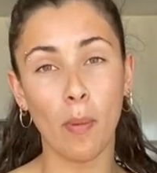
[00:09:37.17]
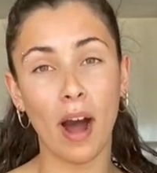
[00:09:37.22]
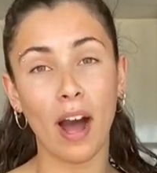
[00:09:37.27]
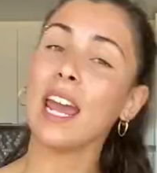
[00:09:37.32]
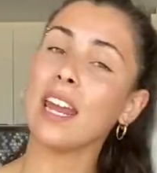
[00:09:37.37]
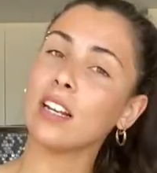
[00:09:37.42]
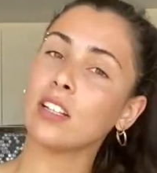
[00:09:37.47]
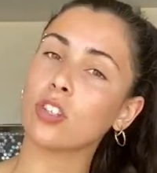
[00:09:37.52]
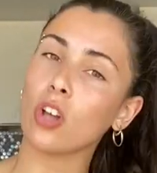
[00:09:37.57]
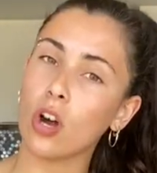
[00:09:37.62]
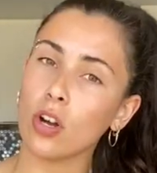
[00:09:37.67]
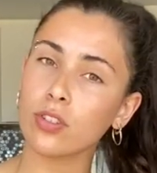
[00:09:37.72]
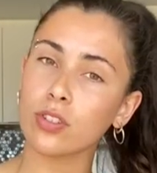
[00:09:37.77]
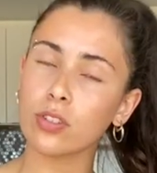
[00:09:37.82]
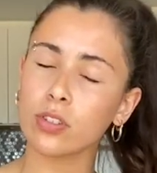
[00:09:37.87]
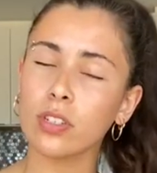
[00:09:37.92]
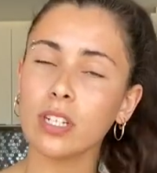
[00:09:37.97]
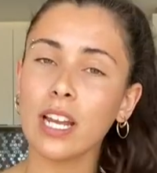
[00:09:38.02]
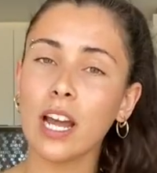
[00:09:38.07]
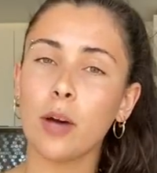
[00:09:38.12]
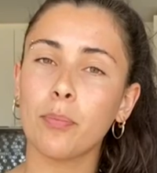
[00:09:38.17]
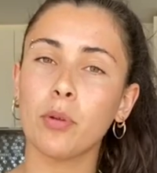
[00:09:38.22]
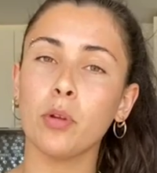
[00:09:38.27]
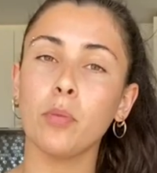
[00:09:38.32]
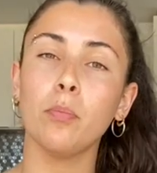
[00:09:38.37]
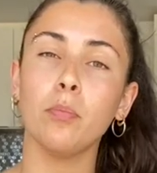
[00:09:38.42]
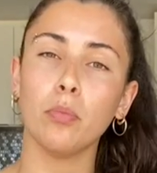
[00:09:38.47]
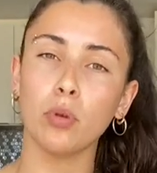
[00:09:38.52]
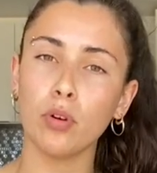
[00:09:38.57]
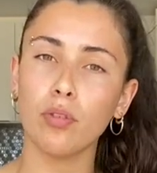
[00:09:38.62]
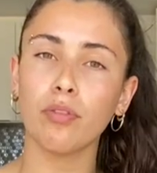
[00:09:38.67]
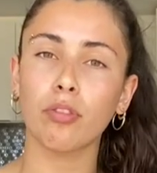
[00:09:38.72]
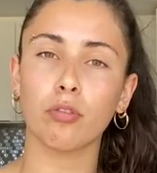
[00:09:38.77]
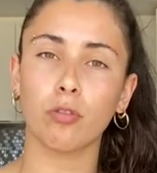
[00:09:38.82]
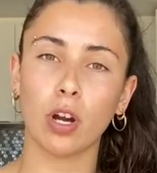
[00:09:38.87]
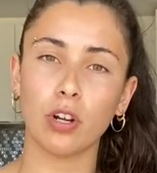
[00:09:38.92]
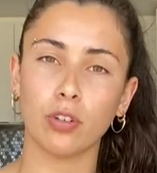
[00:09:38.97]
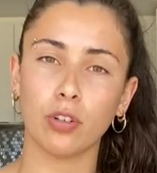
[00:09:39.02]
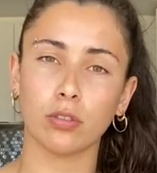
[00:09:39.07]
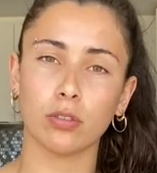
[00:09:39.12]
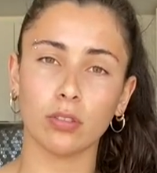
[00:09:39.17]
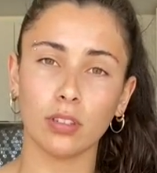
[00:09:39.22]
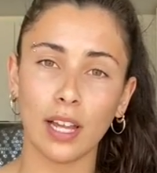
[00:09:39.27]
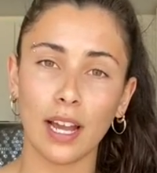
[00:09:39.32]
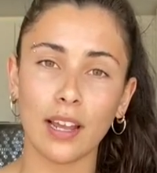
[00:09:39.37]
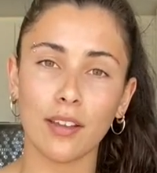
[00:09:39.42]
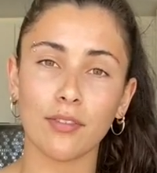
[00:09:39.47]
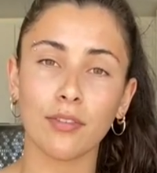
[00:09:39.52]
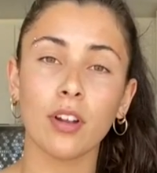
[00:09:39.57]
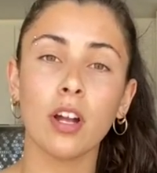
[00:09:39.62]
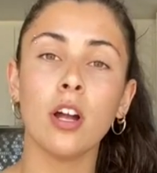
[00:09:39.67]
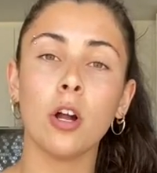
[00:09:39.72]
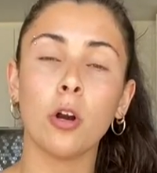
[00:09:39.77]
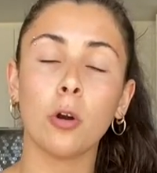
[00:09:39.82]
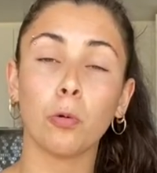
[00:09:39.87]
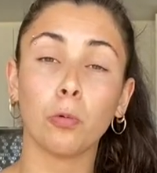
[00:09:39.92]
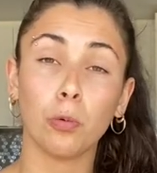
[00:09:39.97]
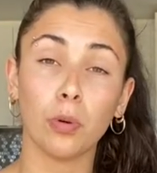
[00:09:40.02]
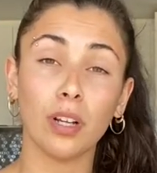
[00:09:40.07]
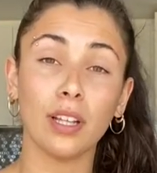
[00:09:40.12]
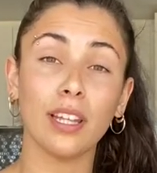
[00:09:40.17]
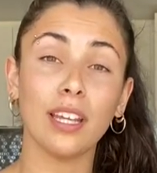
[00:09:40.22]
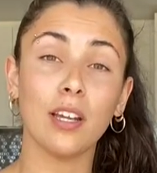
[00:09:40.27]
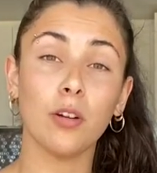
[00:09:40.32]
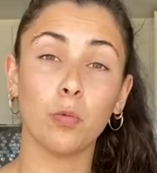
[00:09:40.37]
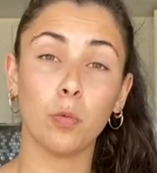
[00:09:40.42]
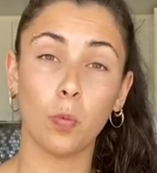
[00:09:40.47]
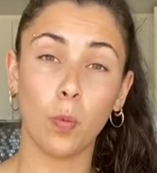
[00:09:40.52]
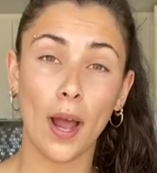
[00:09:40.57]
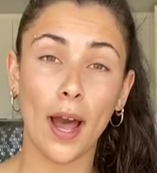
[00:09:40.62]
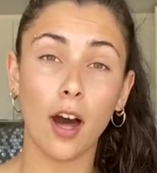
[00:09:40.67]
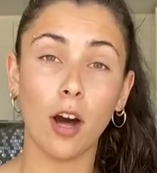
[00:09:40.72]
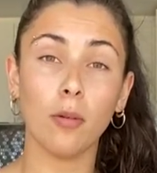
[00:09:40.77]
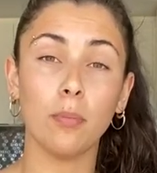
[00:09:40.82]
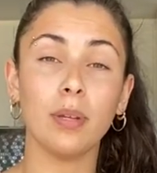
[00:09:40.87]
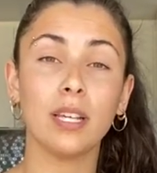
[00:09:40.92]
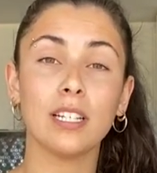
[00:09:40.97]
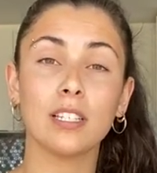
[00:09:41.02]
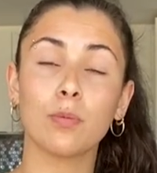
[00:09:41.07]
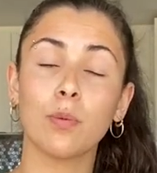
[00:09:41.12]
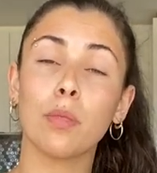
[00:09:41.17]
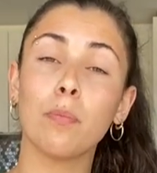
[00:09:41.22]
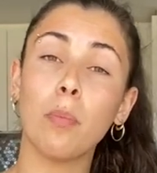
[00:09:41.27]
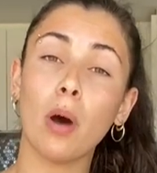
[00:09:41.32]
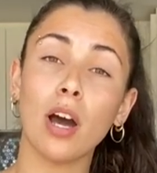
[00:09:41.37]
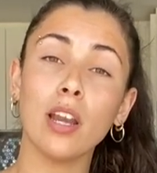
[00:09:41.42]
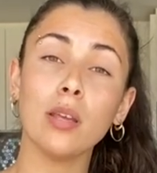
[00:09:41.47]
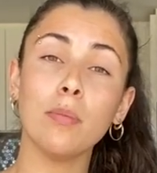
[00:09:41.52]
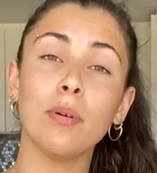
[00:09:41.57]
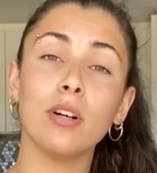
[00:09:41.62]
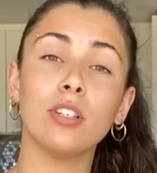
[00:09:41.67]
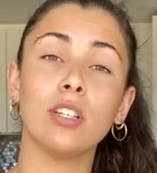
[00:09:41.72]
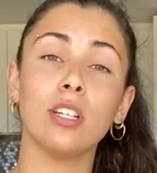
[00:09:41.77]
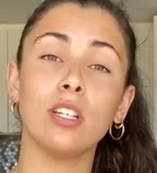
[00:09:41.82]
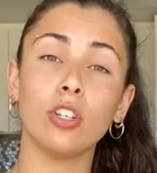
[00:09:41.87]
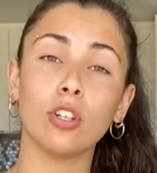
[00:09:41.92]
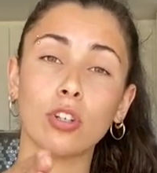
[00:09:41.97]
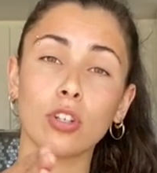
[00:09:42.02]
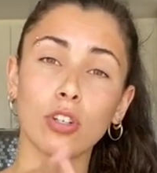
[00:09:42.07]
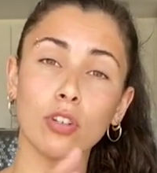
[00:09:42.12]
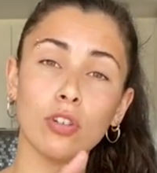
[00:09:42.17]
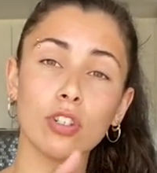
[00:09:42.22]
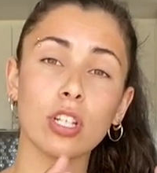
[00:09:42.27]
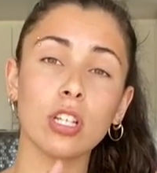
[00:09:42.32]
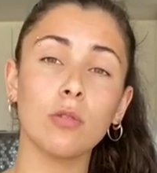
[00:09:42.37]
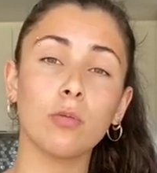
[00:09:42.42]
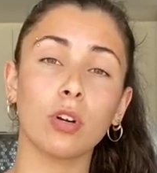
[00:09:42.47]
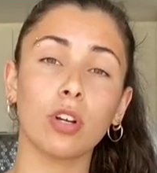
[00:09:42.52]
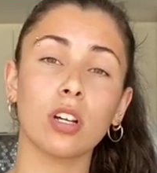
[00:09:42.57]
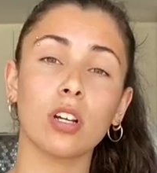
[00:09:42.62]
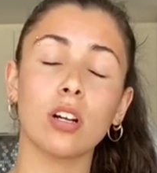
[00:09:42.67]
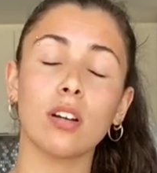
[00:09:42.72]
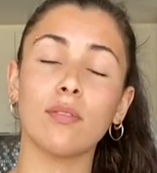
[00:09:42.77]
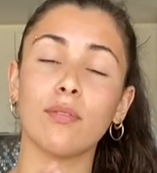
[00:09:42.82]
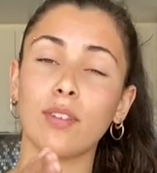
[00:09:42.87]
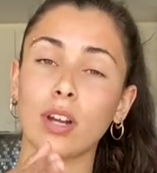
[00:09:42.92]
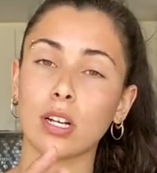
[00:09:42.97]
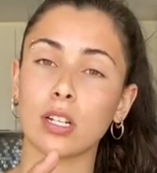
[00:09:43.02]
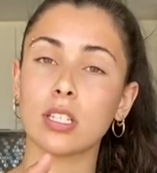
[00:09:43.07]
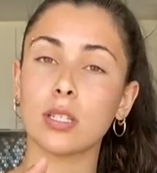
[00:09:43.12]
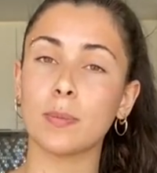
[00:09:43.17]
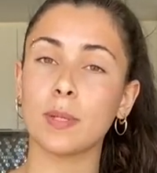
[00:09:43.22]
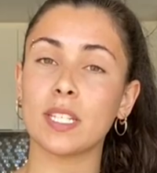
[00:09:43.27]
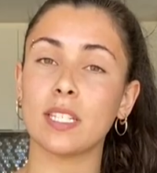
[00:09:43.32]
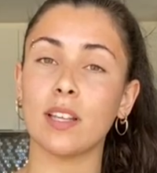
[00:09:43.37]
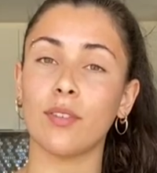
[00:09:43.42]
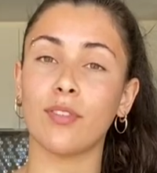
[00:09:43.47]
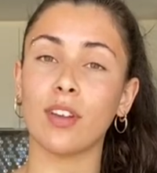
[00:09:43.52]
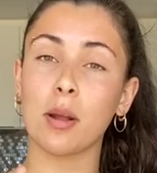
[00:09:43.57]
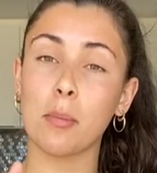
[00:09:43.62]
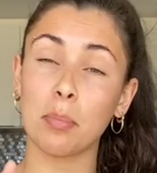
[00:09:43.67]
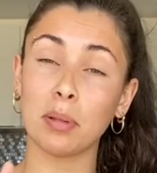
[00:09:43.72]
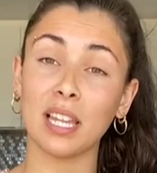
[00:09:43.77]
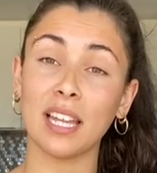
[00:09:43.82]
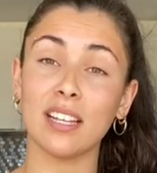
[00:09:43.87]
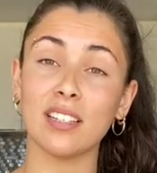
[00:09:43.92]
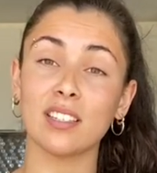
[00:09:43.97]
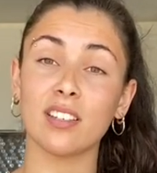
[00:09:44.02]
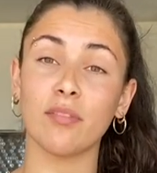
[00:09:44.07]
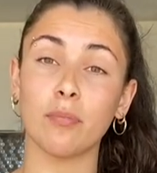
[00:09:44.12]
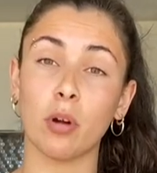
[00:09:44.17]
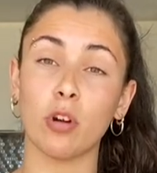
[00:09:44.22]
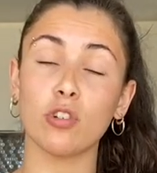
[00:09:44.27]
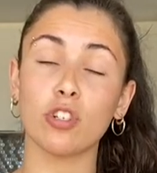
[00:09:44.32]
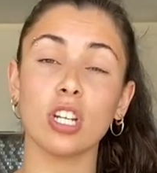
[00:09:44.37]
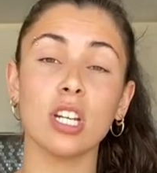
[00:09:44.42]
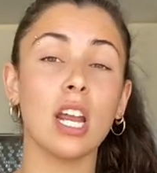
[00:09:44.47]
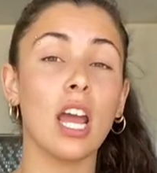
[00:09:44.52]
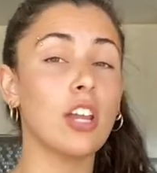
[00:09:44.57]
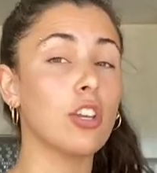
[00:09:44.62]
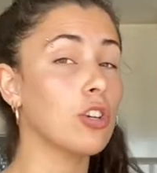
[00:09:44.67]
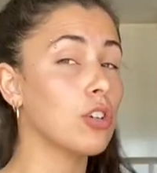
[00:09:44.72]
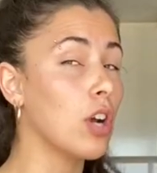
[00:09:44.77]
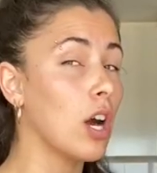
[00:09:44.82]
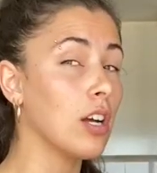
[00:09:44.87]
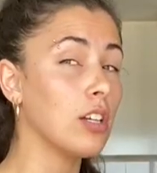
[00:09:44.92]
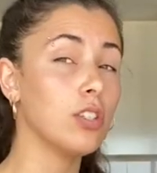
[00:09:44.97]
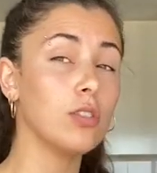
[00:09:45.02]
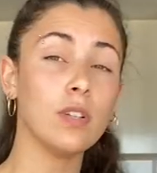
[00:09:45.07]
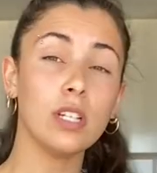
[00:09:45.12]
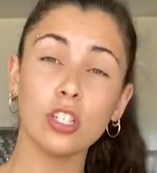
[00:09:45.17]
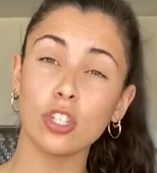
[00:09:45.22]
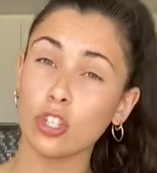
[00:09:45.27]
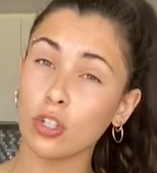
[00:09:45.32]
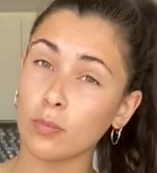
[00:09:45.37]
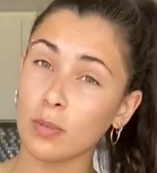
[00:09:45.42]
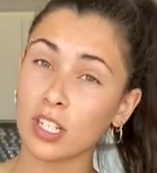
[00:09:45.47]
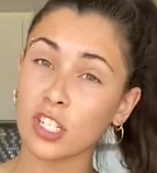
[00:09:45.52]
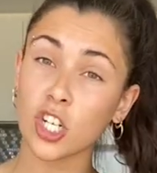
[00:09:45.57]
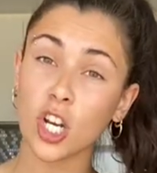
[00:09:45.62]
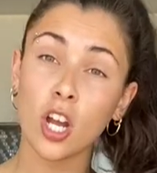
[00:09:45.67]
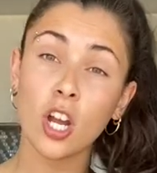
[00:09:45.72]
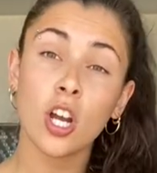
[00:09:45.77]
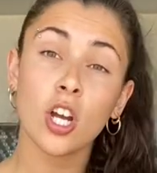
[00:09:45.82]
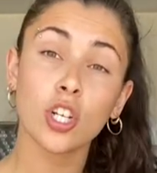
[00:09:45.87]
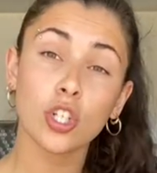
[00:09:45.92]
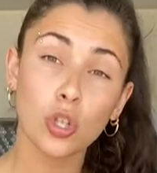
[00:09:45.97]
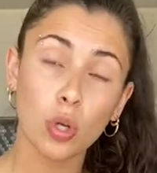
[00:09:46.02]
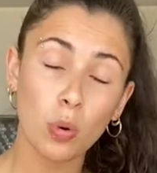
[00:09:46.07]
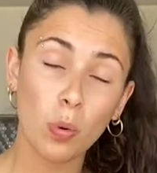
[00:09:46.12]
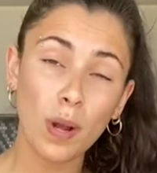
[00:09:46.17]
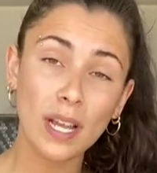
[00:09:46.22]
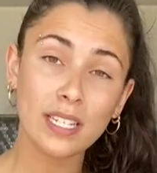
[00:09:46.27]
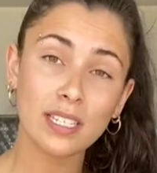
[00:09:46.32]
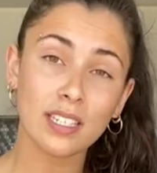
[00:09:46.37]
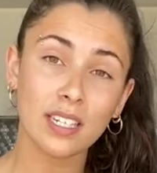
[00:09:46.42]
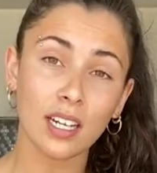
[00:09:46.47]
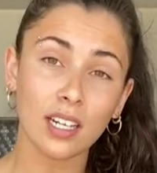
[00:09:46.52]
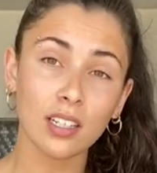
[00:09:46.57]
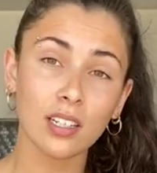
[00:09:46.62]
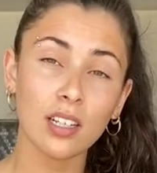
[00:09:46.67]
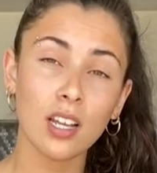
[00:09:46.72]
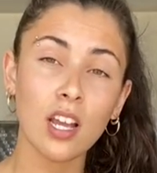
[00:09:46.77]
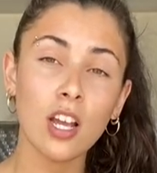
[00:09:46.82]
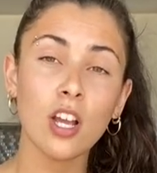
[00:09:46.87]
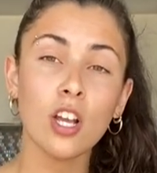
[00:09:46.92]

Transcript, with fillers: And it's also going to help you move throughout your life really well because with bodybuilding, you're usually working on very specific planes of motion and you're not doing too much twisting.